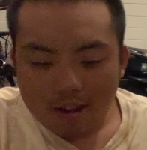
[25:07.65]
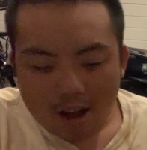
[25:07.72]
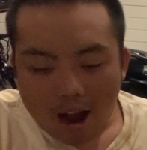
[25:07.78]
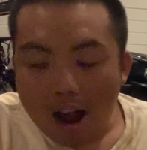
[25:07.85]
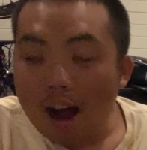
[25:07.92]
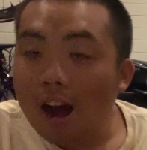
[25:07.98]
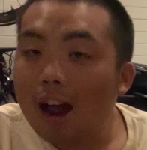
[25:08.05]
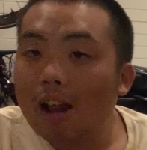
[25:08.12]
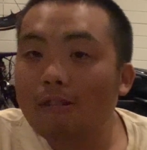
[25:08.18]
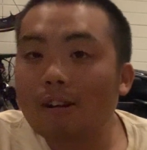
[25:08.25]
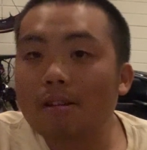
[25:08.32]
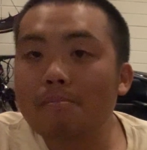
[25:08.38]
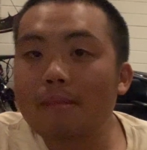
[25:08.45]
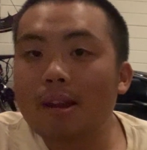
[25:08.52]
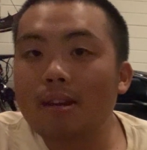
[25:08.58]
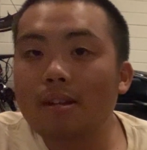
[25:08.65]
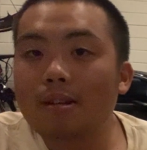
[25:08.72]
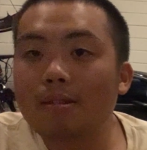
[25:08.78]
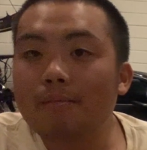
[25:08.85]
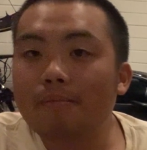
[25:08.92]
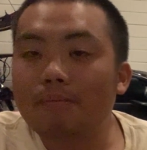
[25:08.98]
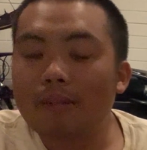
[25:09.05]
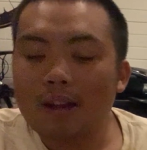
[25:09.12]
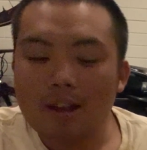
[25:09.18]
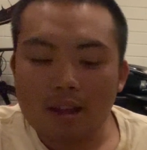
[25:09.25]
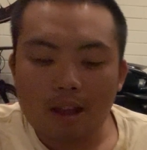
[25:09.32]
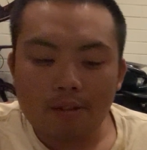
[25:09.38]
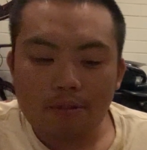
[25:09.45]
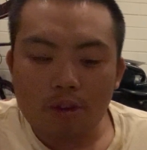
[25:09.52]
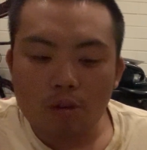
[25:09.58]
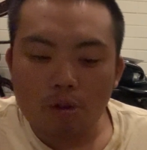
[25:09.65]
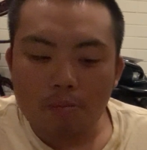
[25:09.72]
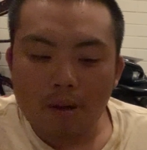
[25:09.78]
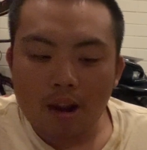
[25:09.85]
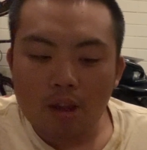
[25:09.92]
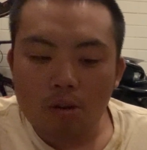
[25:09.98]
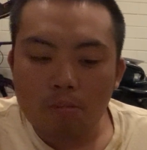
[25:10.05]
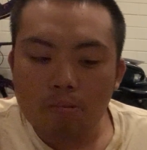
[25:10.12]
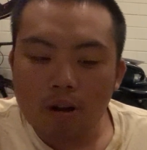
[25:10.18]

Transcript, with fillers: i highly recommend it if you are my little